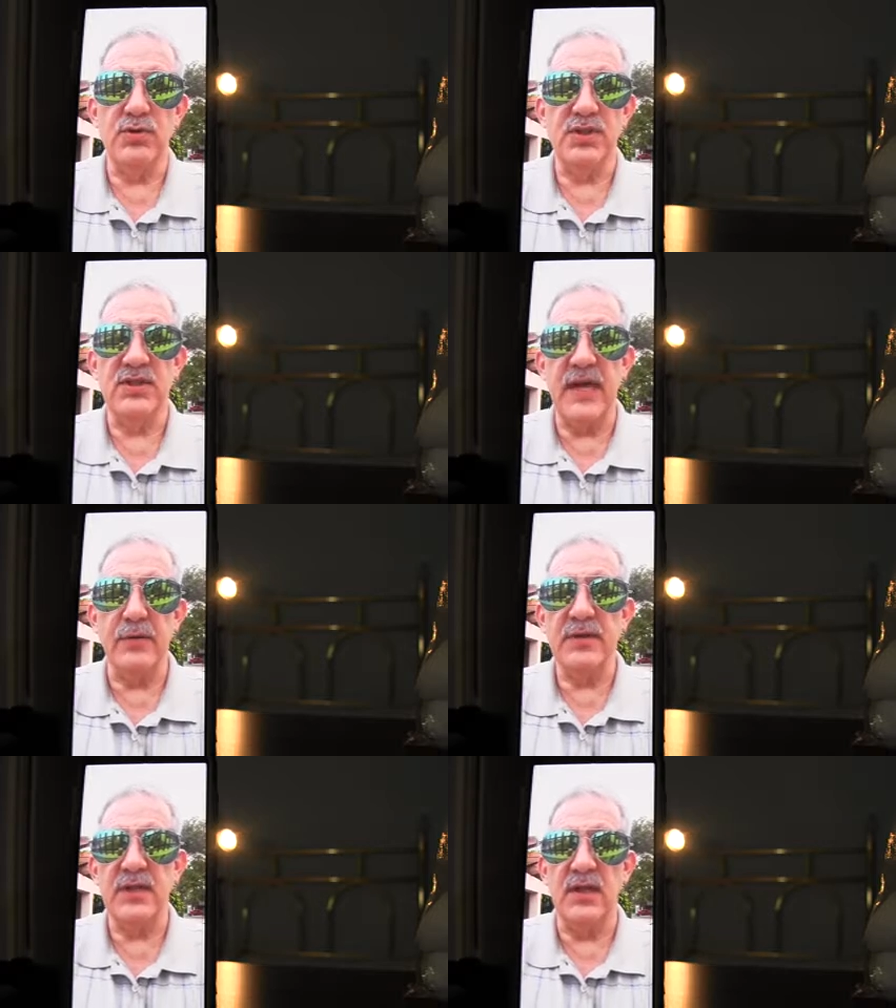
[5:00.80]
tyrant,
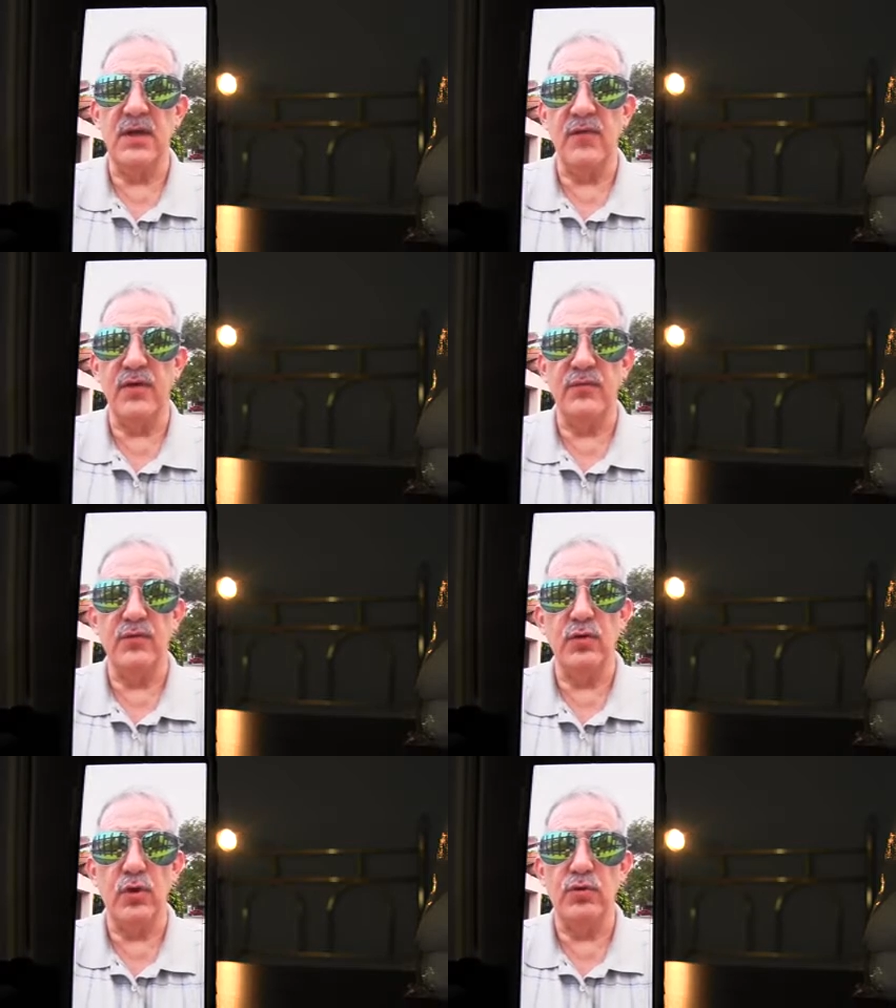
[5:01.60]
and a governor of New
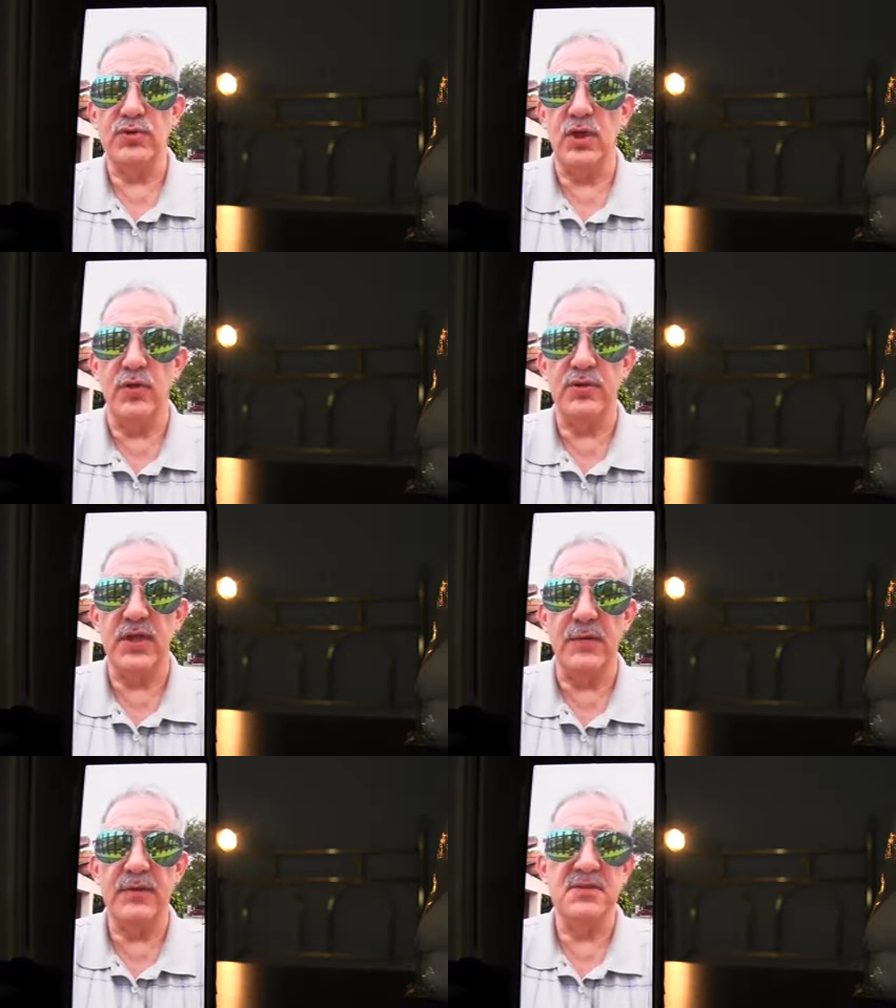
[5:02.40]
York who is another
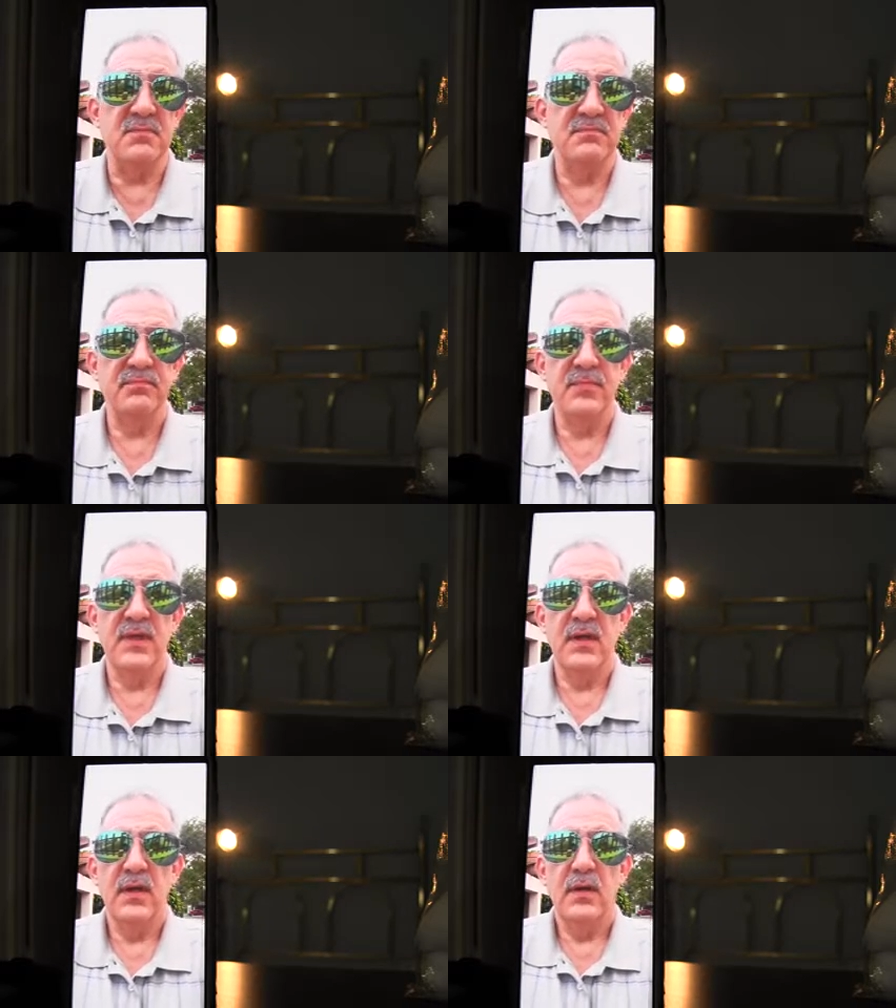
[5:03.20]
tyrant,
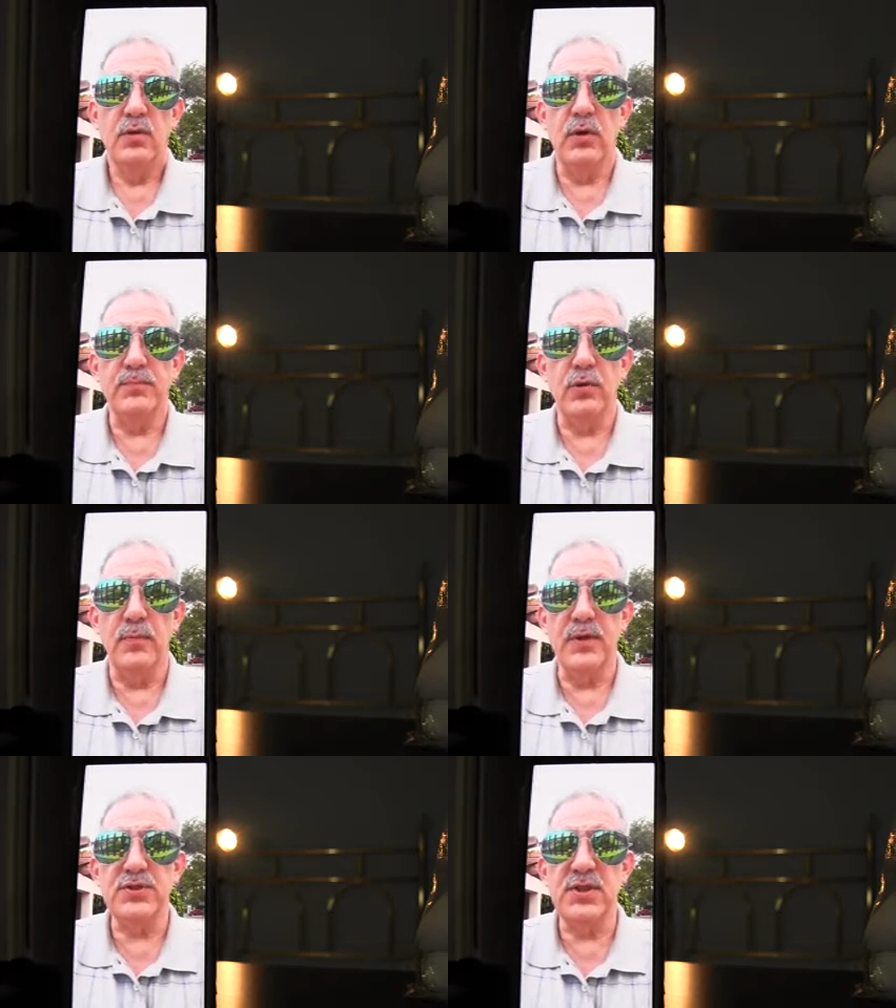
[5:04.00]
doing
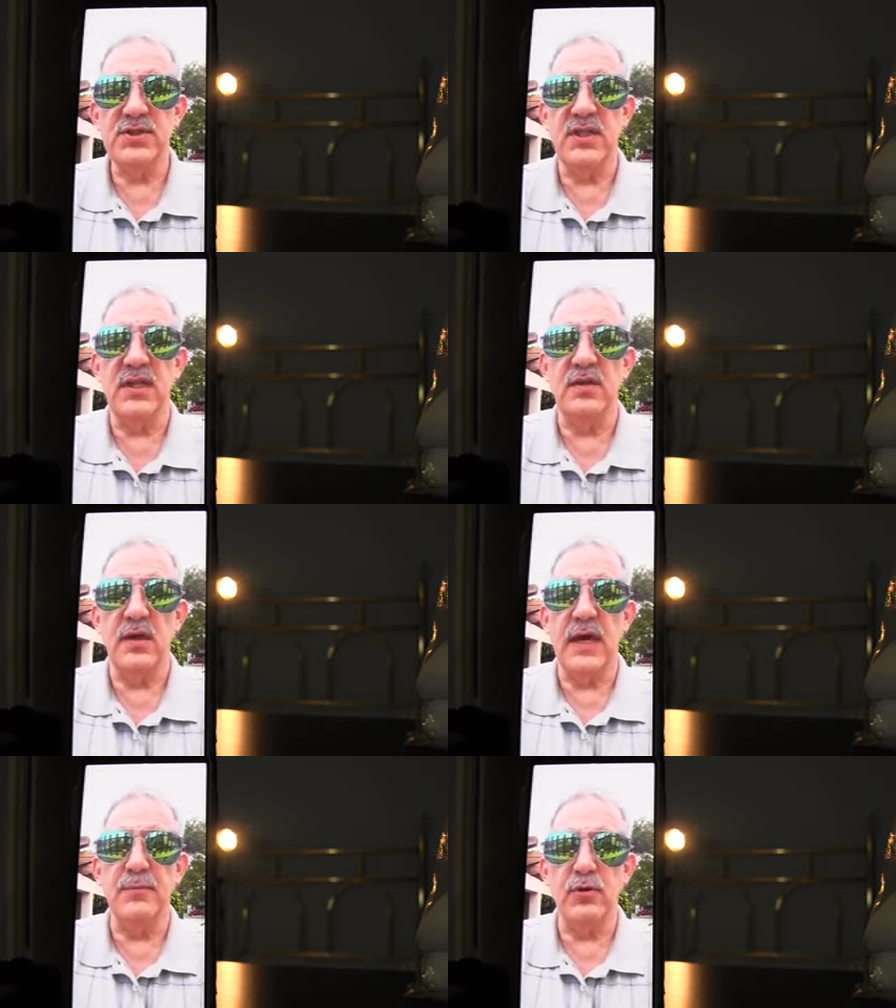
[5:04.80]
prohibitions, and then
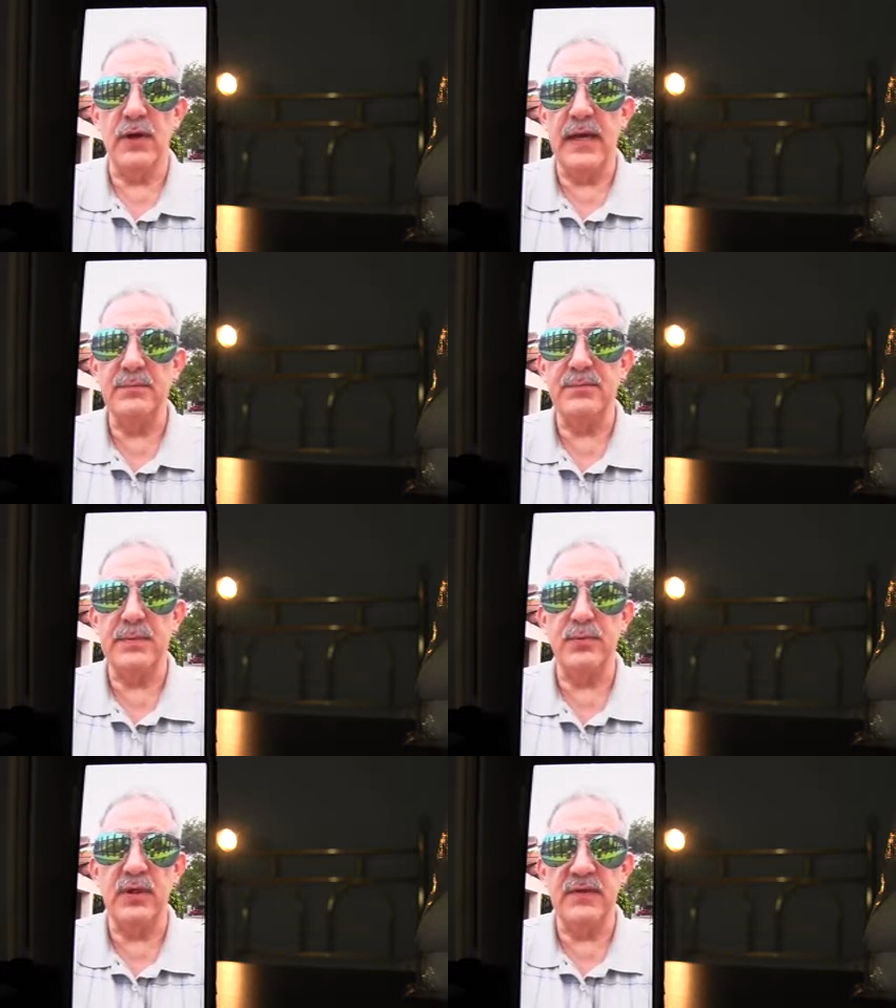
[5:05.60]
high crime, people
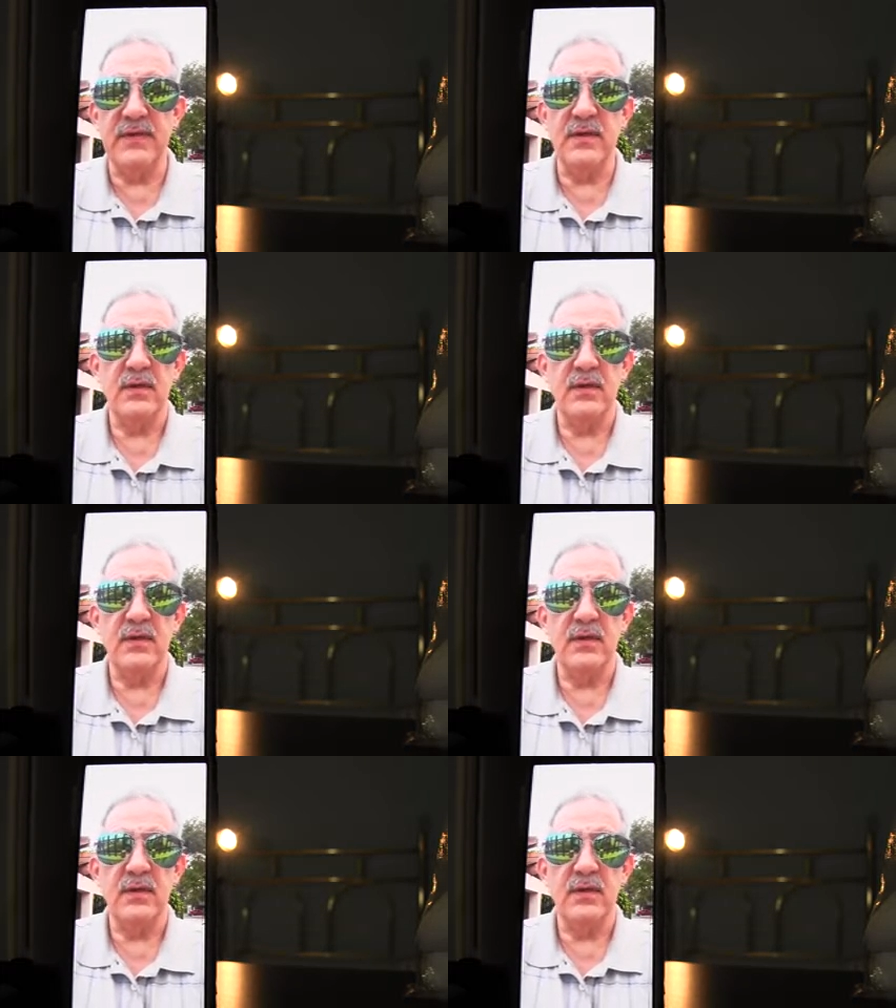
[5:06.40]
leaving.